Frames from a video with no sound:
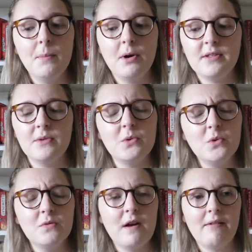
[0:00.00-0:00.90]
because it was
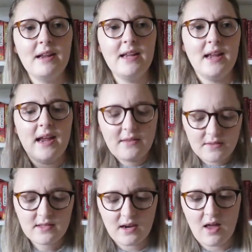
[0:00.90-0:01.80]
all very
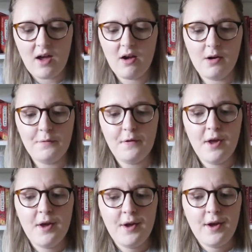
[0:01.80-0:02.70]
insular of
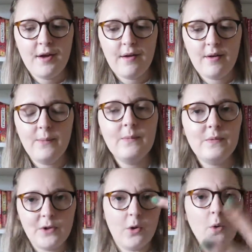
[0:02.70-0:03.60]

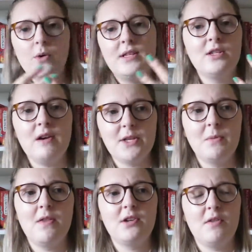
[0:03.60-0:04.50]
the courts interacting with each